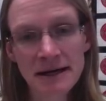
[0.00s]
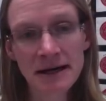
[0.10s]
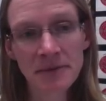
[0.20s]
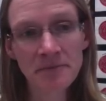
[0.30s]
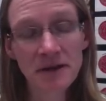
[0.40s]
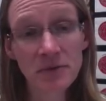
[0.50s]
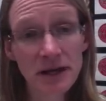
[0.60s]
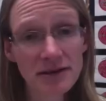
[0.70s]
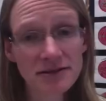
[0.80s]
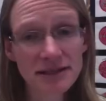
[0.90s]
Um, and we
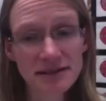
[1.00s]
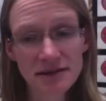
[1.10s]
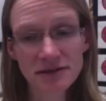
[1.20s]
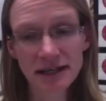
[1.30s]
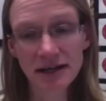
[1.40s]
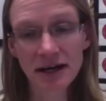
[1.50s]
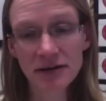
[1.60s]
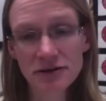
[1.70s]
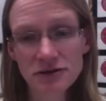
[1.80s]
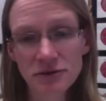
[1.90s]
also, this also kind of
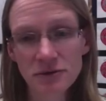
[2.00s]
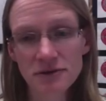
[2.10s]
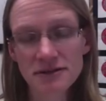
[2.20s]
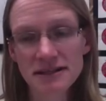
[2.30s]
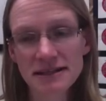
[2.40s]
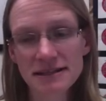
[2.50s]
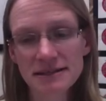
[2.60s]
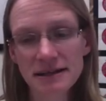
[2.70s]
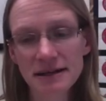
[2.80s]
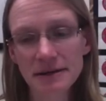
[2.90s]
underscores
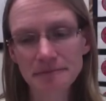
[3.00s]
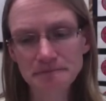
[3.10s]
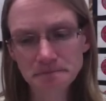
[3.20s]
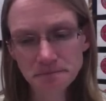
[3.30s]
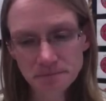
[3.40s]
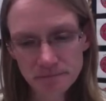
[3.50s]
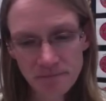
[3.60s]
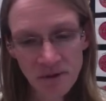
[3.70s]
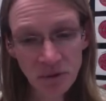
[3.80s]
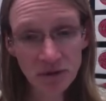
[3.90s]
this. Um,
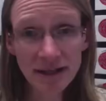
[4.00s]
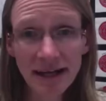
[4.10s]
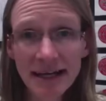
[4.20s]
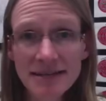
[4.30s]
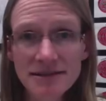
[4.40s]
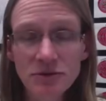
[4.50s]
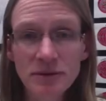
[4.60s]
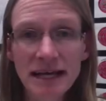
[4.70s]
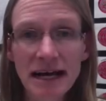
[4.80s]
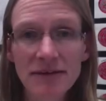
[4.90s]
reliance that
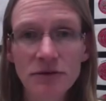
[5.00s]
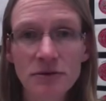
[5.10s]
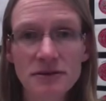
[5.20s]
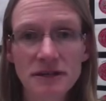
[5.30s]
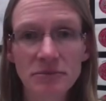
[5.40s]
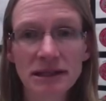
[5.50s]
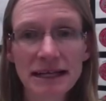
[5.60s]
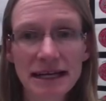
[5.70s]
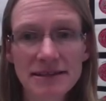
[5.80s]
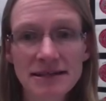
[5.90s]
we have, of course, on
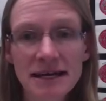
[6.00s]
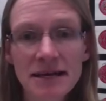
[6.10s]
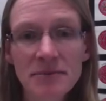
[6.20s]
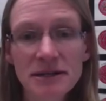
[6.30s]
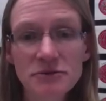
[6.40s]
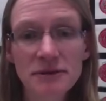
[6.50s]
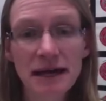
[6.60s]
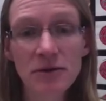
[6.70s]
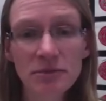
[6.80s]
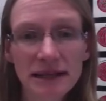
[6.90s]
plants, because
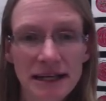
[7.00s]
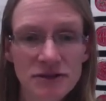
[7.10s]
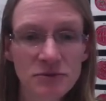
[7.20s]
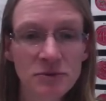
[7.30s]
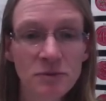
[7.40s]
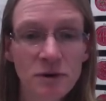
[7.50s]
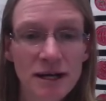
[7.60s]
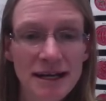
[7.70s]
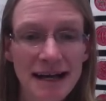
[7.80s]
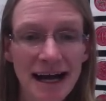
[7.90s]
without plants, we
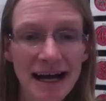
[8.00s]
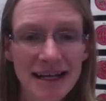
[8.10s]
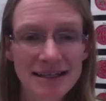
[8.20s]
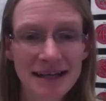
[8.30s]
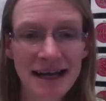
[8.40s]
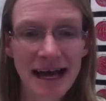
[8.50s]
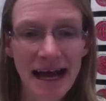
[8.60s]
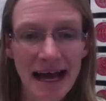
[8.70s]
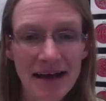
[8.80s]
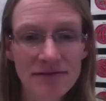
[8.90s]
would not
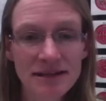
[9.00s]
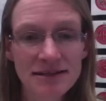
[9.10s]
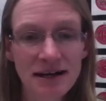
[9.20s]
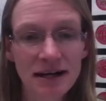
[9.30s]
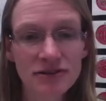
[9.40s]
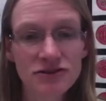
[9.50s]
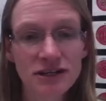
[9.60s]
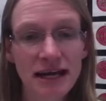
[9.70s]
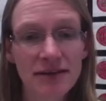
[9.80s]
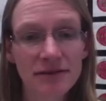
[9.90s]
have this
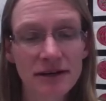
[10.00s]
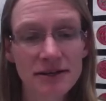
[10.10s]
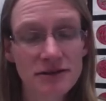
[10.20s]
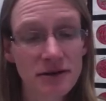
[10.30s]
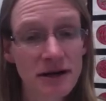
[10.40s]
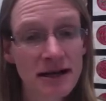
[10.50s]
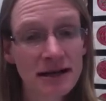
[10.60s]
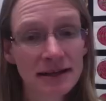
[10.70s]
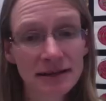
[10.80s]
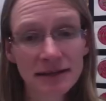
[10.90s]
oxygen ever. And so
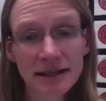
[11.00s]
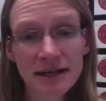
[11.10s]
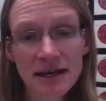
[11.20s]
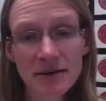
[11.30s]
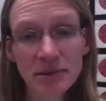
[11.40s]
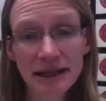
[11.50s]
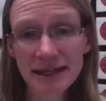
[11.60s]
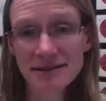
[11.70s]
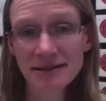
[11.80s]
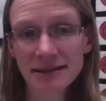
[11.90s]
clearly,
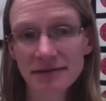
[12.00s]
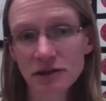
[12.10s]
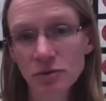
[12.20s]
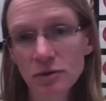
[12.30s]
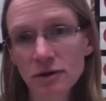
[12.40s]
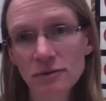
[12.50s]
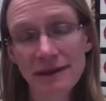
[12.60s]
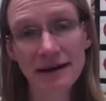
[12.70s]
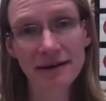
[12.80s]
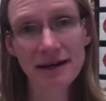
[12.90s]
plants could live in a world
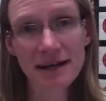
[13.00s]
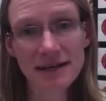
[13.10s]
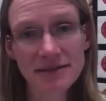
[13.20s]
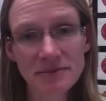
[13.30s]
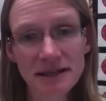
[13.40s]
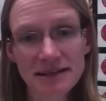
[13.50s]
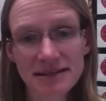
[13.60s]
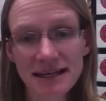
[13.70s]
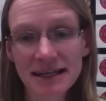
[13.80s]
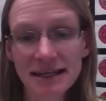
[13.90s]
without us because
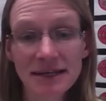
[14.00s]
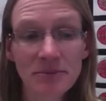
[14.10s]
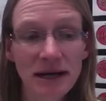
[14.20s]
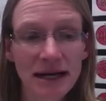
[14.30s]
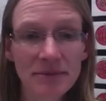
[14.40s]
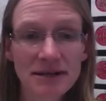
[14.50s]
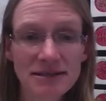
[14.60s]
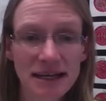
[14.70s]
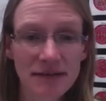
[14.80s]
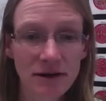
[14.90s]
they can get by because
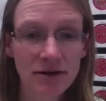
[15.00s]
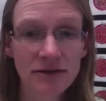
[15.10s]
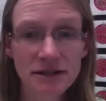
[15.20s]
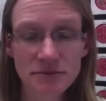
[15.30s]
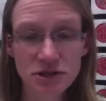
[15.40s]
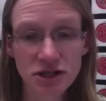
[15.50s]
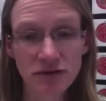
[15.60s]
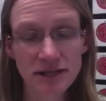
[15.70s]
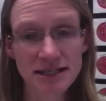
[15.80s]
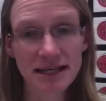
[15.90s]
they have all this
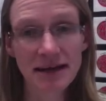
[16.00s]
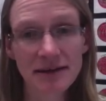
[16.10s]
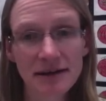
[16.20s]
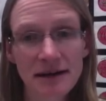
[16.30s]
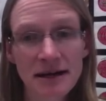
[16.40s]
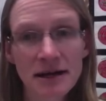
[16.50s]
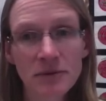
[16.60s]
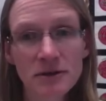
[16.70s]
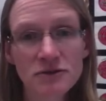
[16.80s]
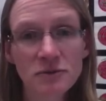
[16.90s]
machinery together,
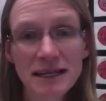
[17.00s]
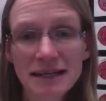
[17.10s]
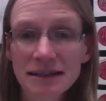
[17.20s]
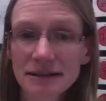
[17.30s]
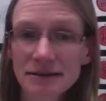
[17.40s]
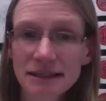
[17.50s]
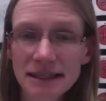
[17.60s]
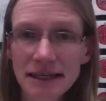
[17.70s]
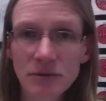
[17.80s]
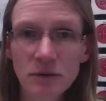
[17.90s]
whereas we clearly
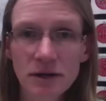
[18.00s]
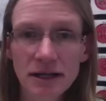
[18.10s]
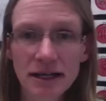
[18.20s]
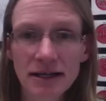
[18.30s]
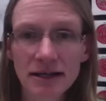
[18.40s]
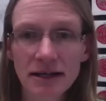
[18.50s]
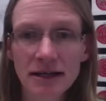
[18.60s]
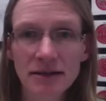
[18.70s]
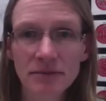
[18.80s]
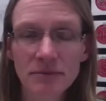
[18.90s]
can't work in,
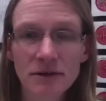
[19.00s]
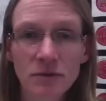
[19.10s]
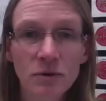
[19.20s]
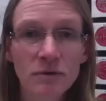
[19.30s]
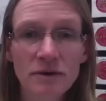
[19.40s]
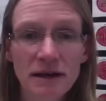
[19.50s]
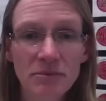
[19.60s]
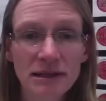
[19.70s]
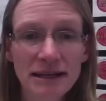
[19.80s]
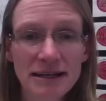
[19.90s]
in, a, in a world without
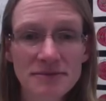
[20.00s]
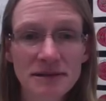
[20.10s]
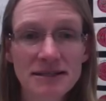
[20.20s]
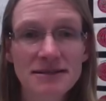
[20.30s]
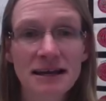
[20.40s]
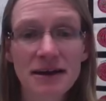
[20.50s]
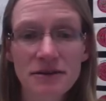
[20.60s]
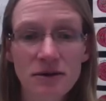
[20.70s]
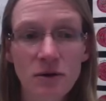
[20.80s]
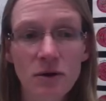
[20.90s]
plants because they are
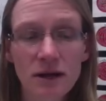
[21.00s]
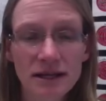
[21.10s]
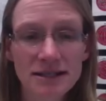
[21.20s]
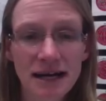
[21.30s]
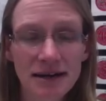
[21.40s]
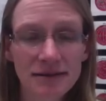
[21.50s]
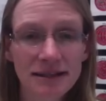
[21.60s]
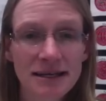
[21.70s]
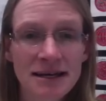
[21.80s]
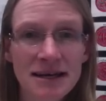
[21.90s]
the
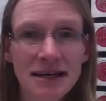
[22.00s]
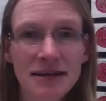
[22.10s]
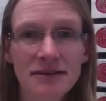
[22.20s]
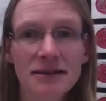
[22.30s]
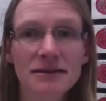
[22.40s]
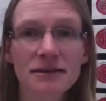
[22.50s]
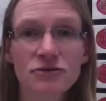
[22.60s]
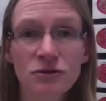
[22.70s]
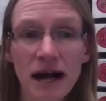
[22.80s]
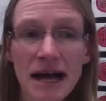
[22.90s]
entirely kind of the, the
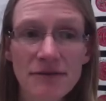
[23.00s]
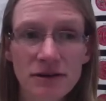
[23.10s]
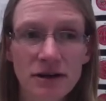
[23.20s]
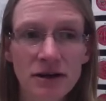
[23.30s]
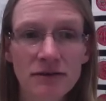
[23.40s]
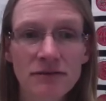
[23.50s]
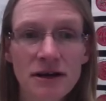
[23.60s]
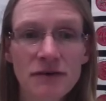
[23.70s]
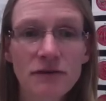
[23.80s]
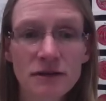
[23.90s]
driver of
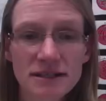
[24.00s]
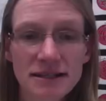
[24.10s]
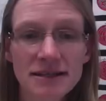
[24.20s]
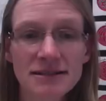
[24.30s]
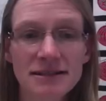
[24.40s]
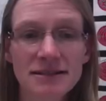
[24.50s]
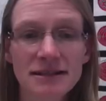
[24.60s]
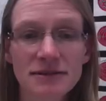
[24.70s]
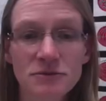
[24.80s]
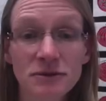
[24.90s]
photosynthesis
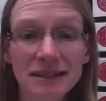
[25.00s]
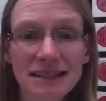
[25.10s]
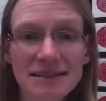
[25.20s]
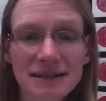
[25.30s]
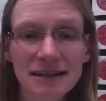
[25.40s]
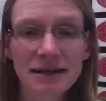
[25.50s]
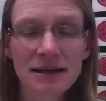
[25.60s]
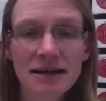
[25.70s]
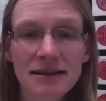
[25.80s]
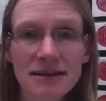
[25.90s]
that is releasing
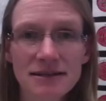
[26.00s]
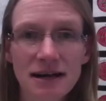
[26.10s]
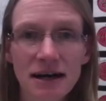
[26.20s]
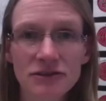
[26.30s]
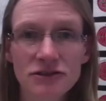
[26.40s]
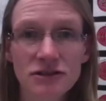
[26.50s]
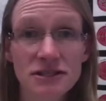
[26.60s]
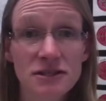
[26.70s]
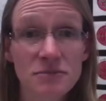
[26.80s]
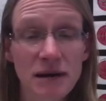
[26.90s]
this oxygen
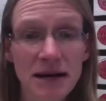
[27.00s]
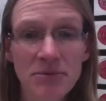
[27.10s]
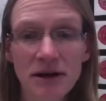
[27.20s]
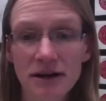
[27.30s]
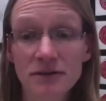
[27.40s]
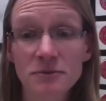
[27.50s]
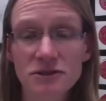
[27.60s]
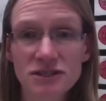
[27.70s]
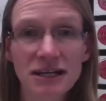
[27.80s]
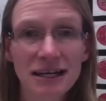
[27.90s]
as this byproduct,
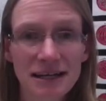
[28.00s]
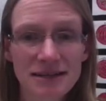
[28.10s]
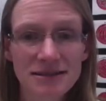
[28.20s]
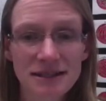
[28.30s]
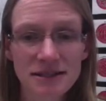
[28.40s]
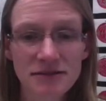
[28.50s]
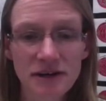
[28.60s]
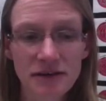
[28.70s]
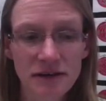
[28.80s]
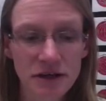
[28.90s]
which to us is
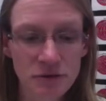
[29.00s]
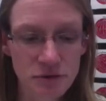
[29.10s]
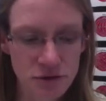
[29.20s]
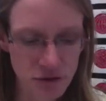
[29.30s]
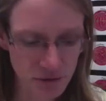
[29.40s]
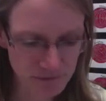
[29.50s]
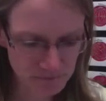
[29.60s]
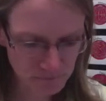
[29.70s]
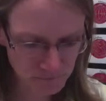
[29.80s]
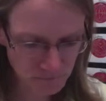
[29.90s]
very, very crucial.
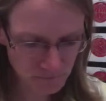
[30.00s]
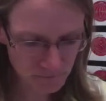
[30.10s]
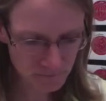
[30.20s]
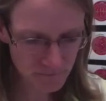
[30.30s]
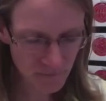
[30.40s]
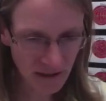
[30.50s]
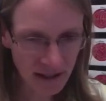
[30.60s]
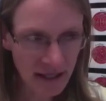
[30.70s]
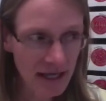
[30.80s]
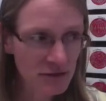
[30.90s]

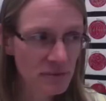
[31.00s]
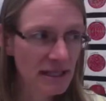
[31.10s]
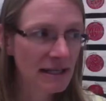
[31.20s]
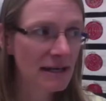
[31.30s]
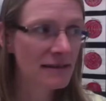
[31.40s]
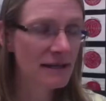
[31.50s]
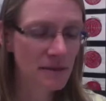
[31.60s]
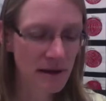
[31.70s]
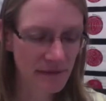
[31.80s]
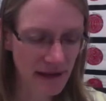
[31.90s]
And so we can kind of think
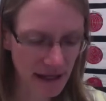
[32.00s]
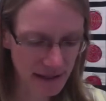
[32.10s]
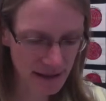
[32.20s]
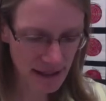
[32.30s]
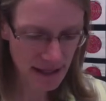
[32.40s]
about that.